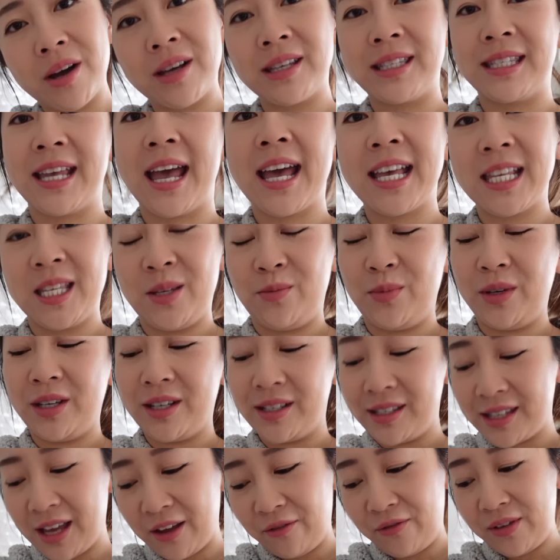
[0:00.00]
process
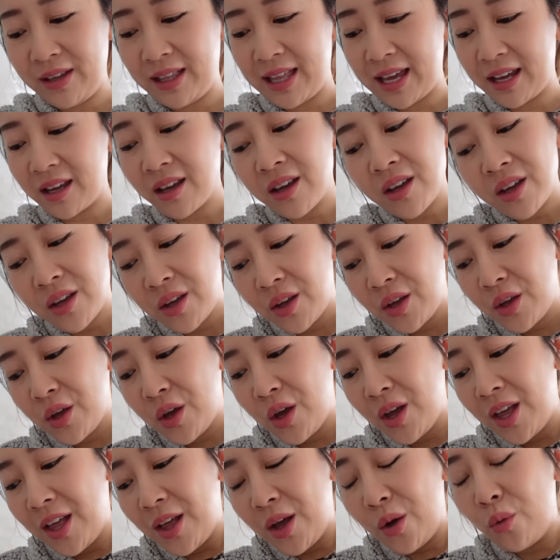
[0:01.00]
because I feel like
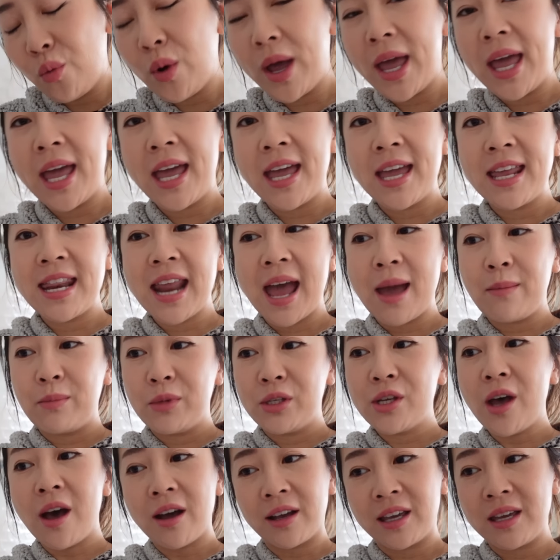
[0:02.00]
when I'm
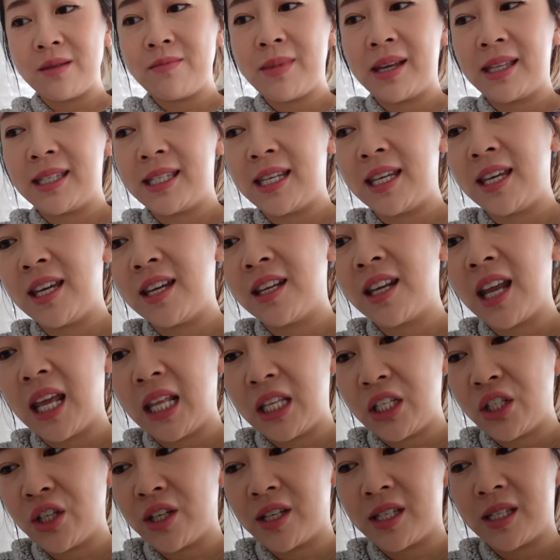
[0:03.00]
documenting it,
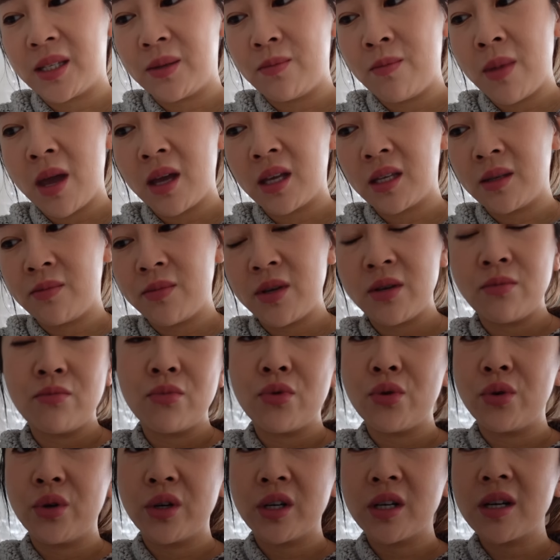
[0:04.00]
it just makes me
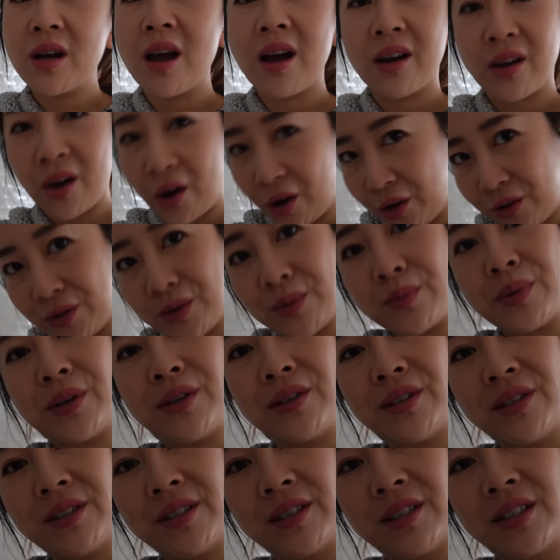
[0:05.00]
more
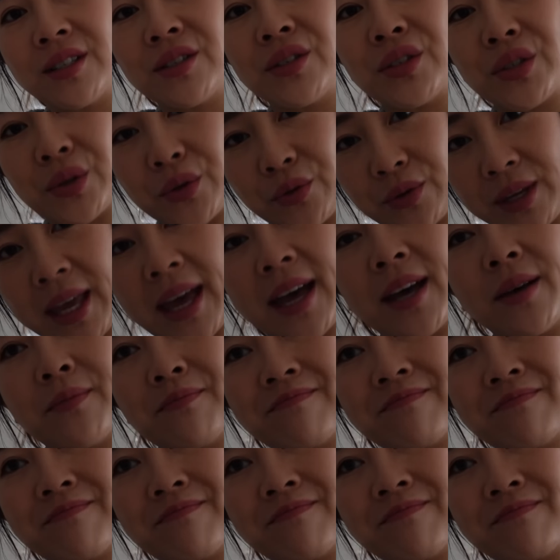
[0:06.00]
accountable. So yeah,